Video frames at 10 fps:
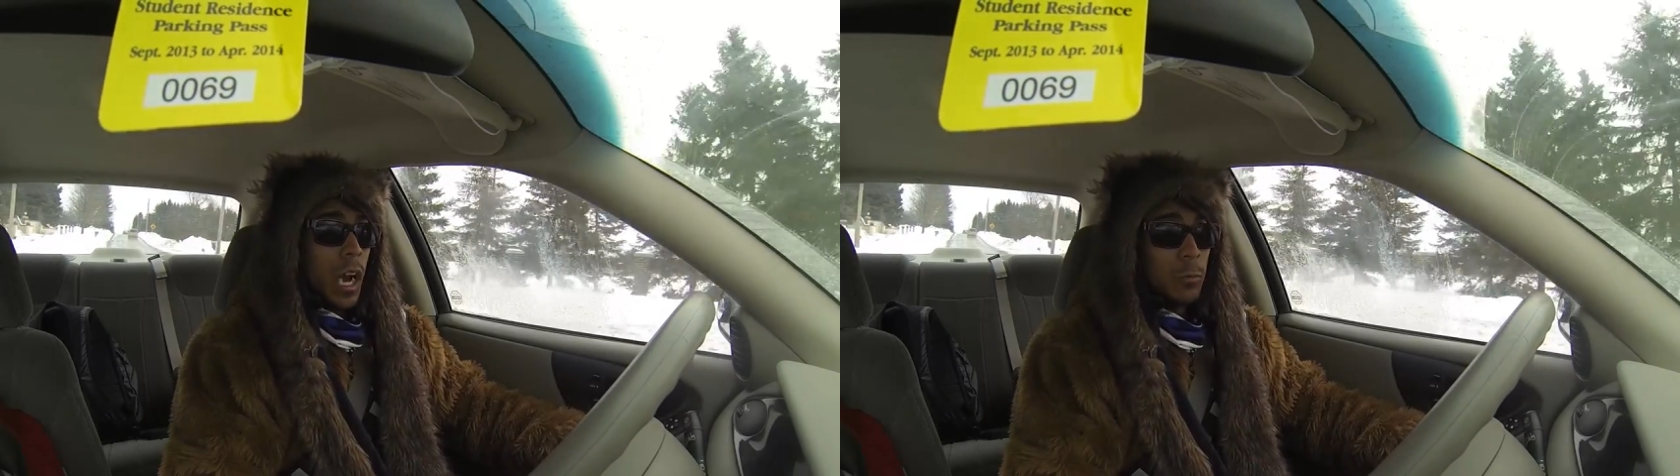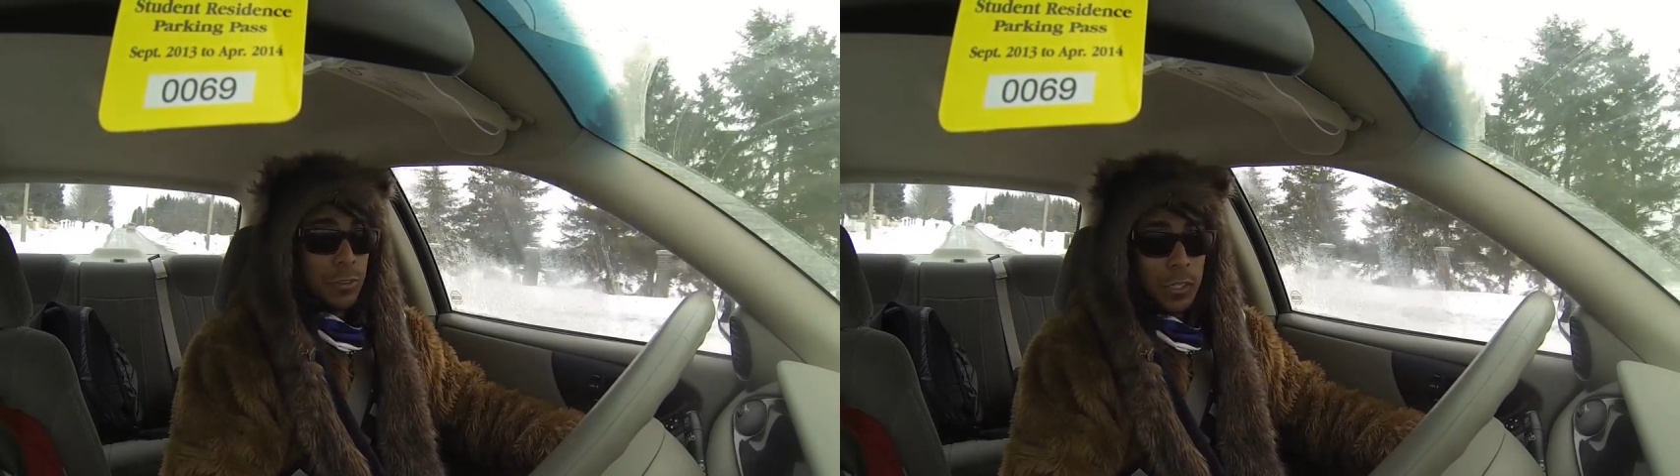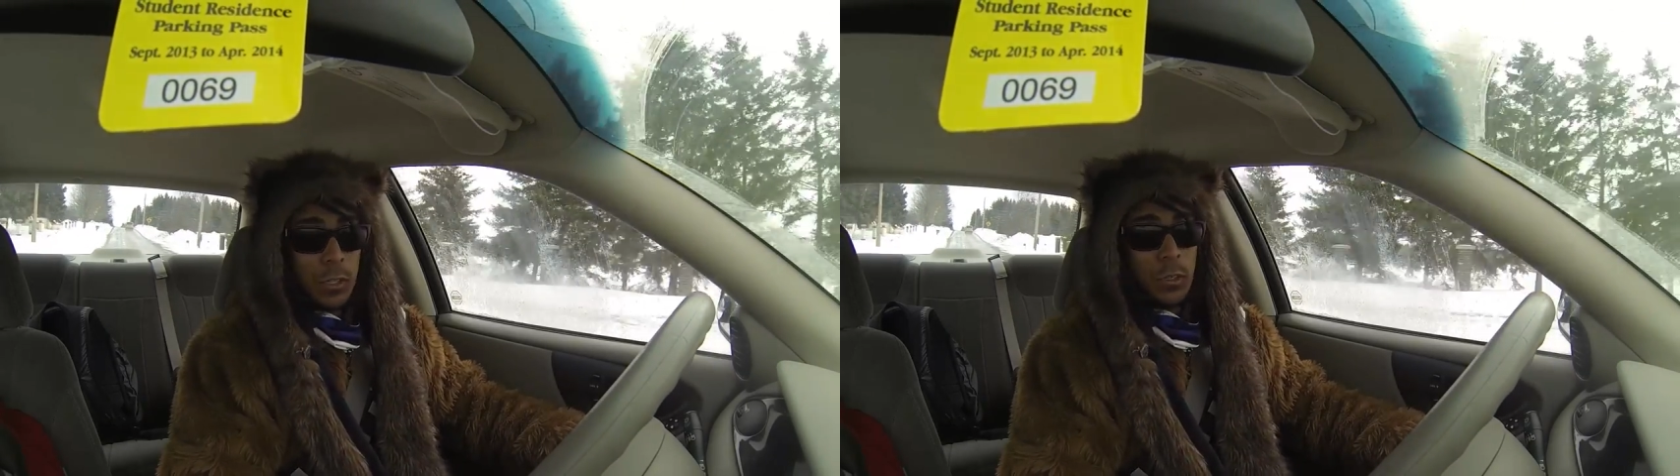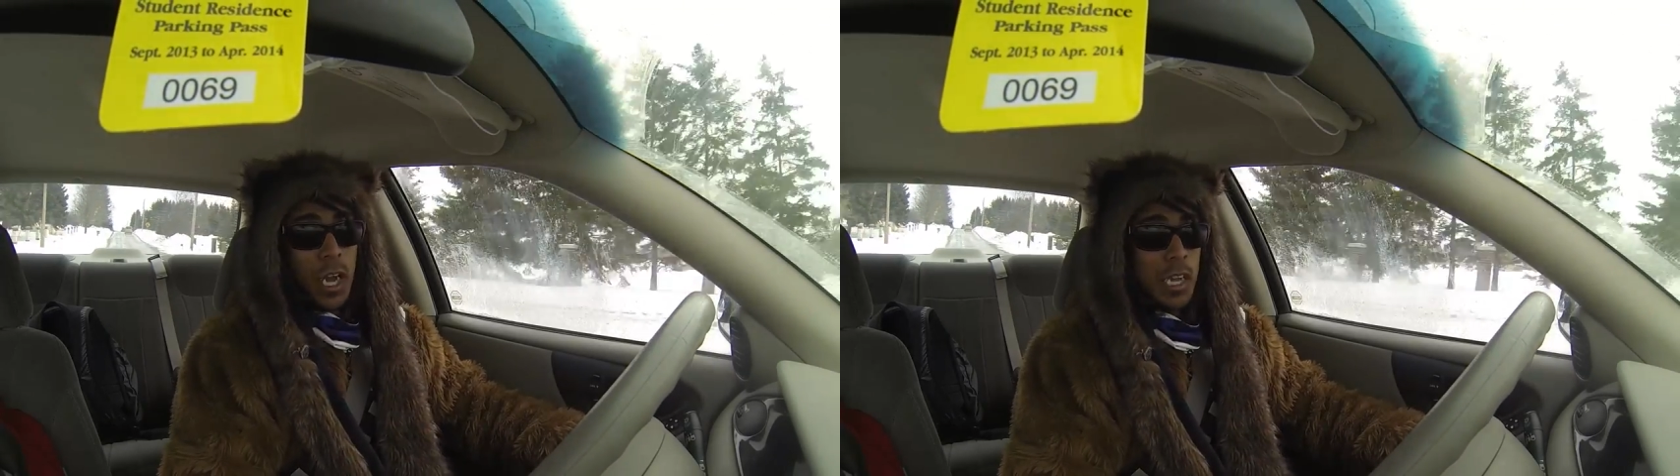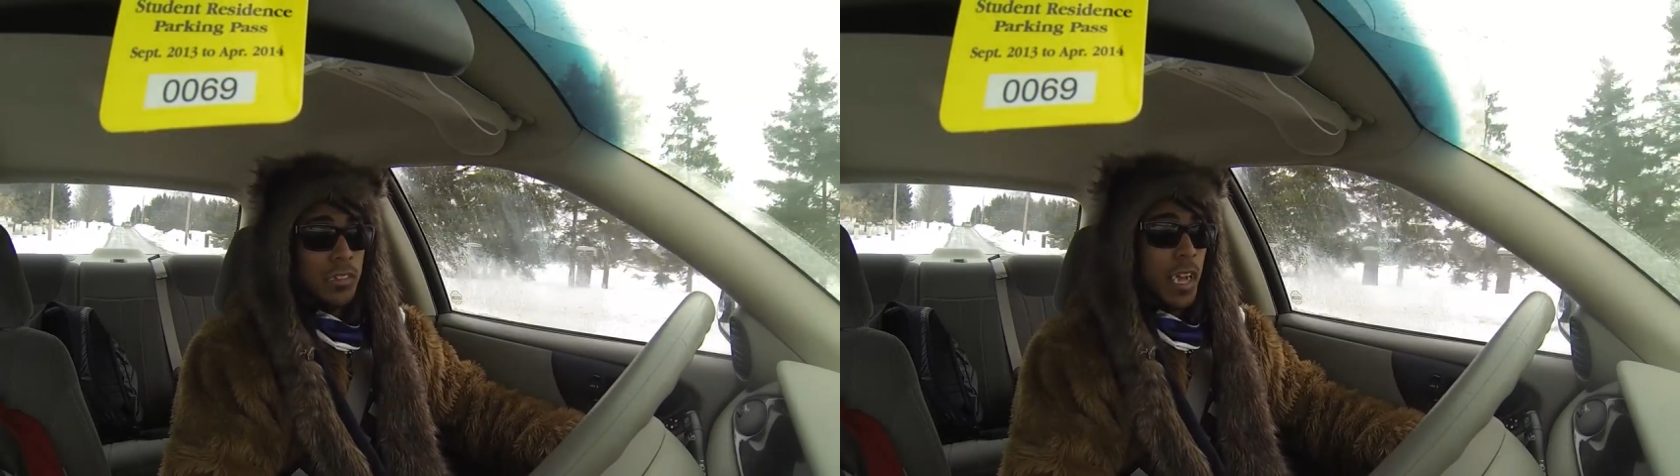I will see you
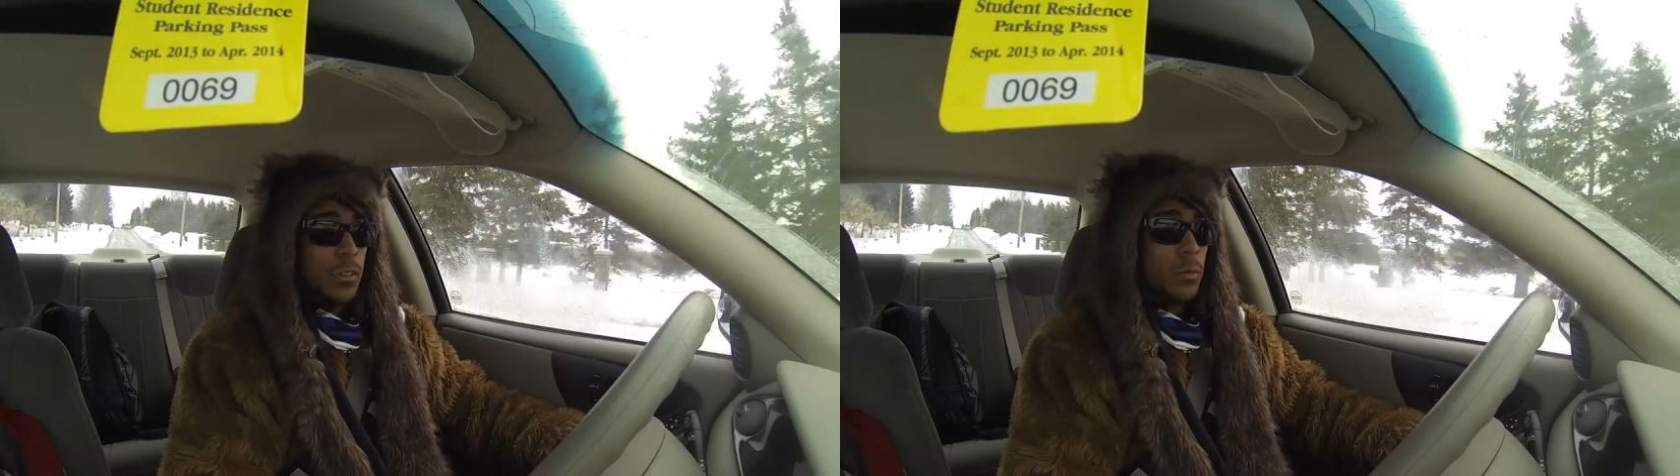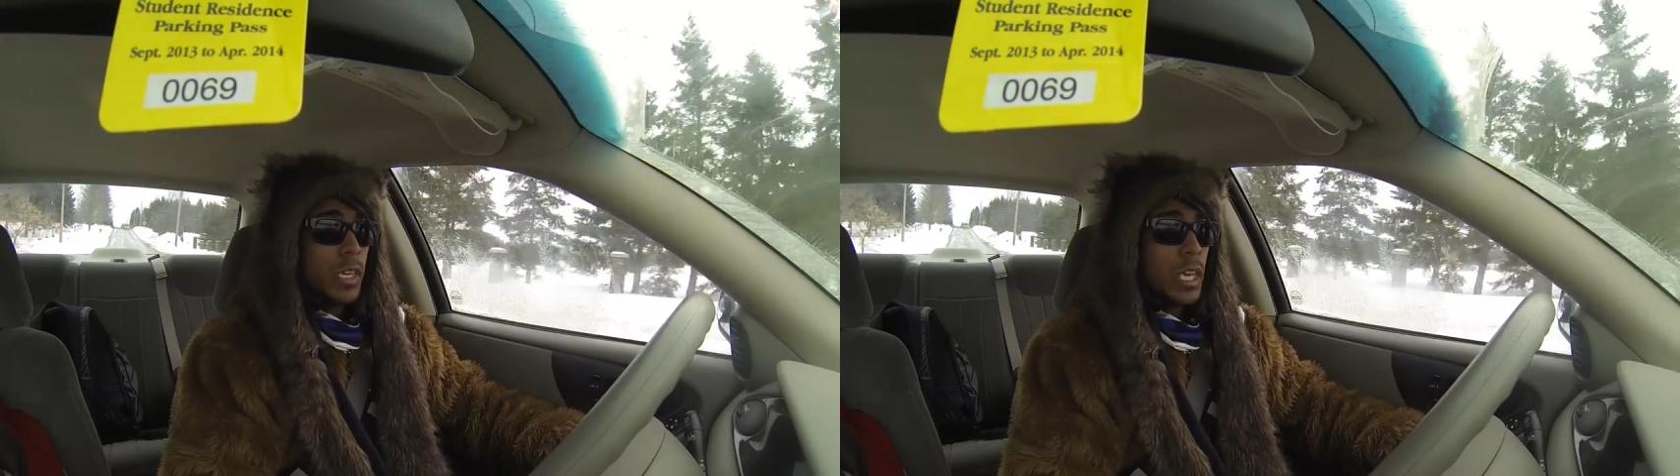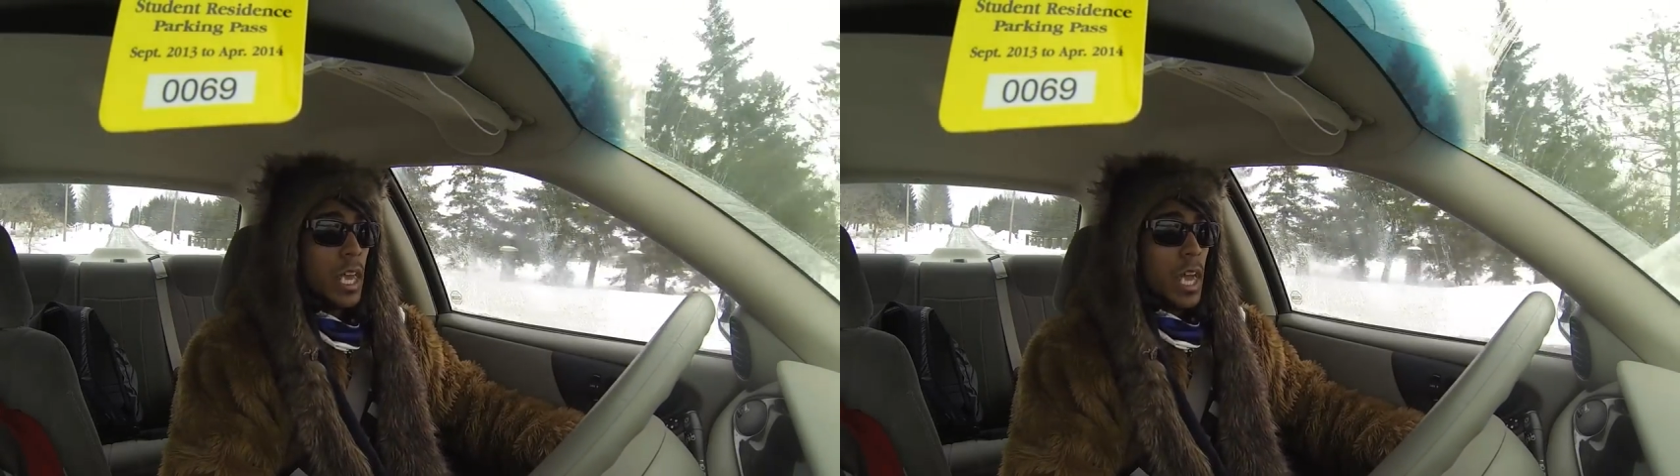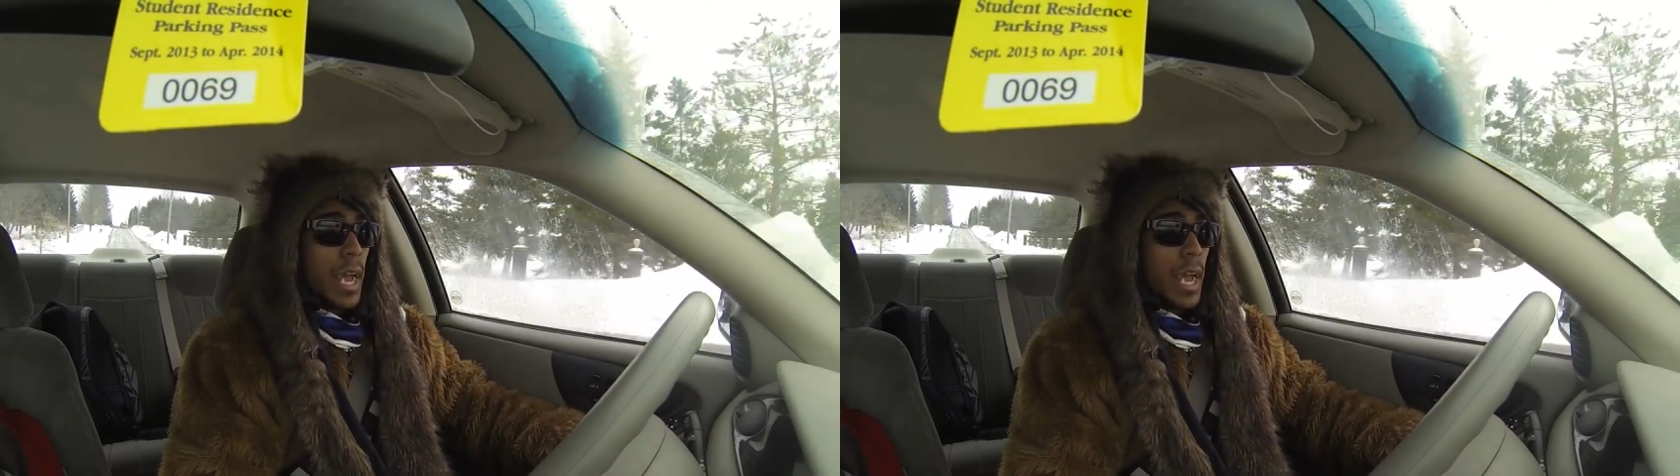guys next week.